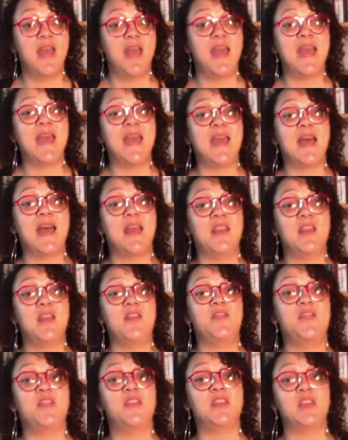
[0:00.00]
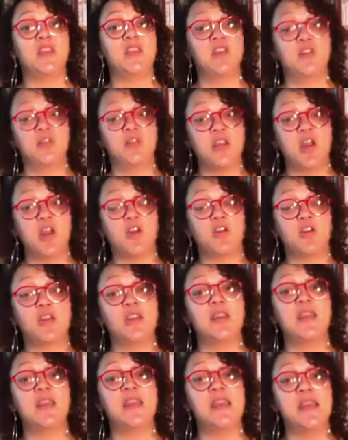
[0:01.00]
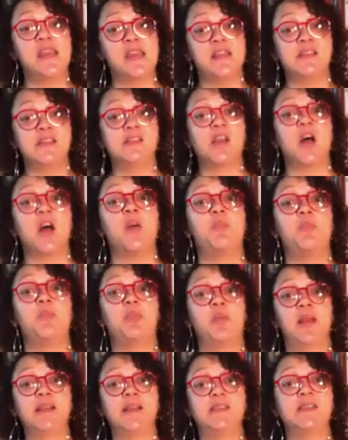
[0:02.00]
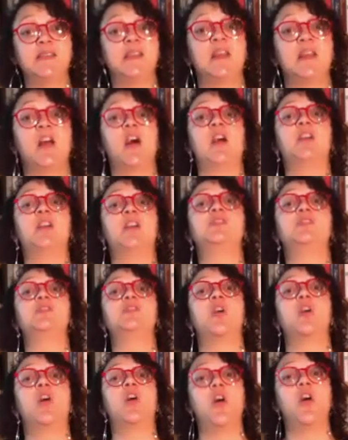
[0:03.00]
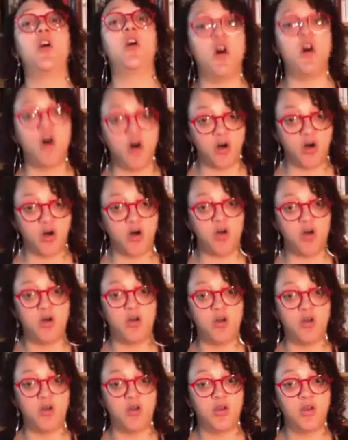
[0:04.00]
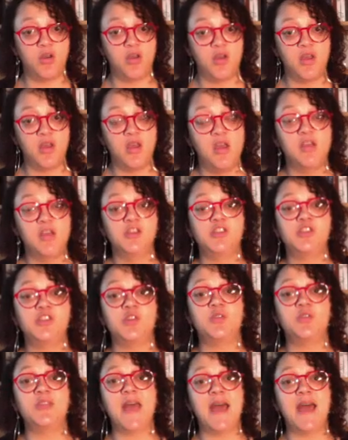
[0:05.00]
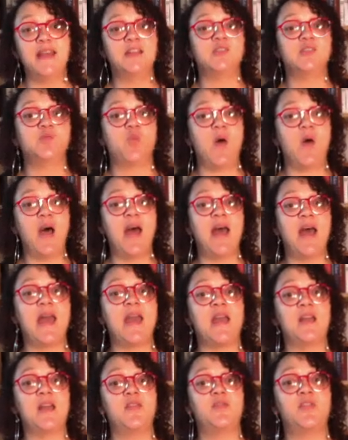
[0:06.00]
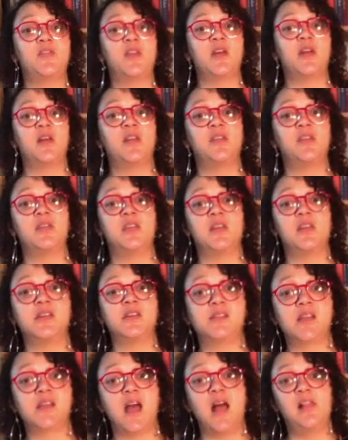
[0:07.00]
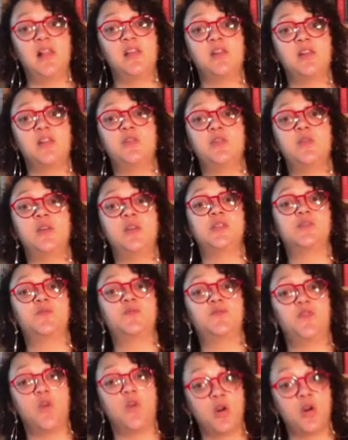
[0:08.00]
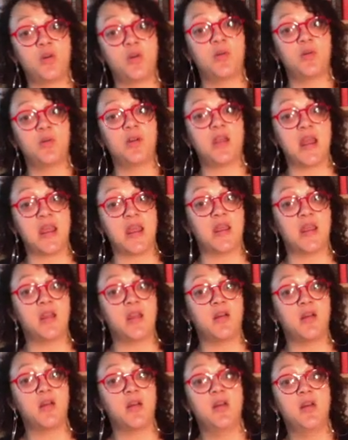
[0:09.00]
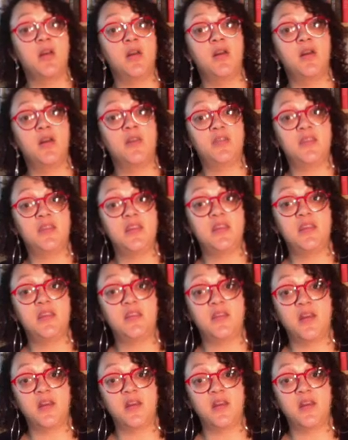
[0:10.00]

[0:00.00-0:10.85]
And the hierarchy is oppressing us all. Yeah. So that is why the scholar who is forwarding the